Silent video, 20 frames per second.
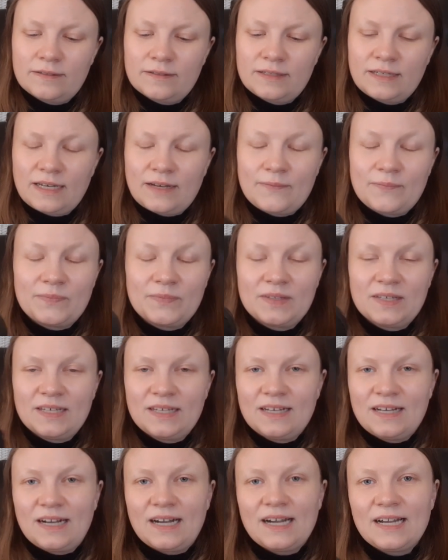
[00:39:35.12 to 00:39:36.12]
yeah,
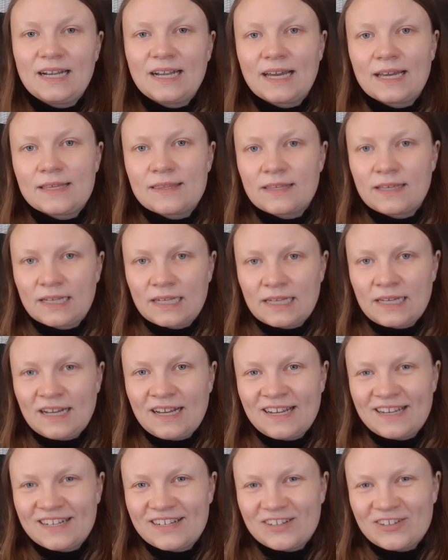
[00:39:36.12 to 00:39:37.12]
I like that
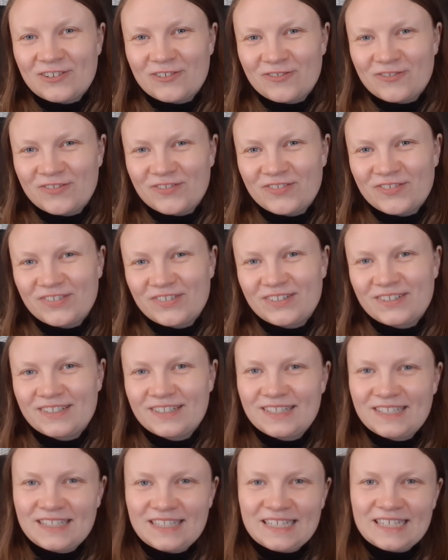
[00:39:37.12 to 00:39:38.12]
kind of
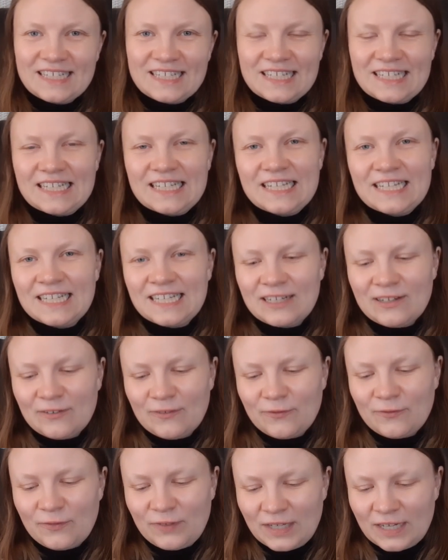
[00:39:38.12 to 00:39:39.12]
little
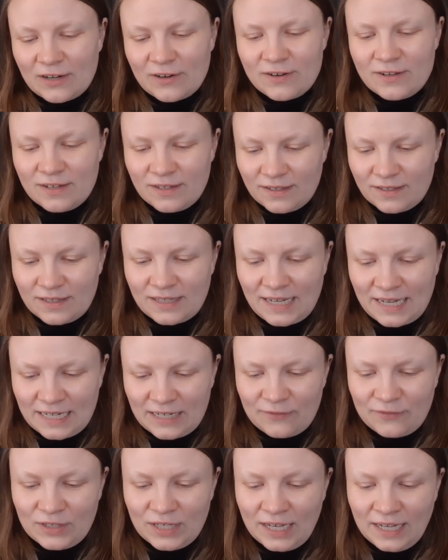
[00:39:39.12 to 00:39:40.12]
thicker kind
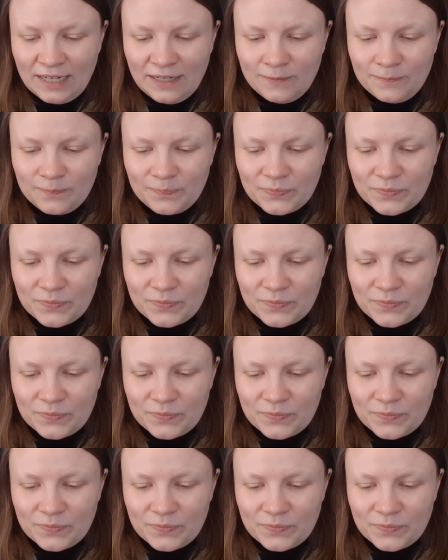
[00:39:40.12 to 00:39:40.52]
of yarn.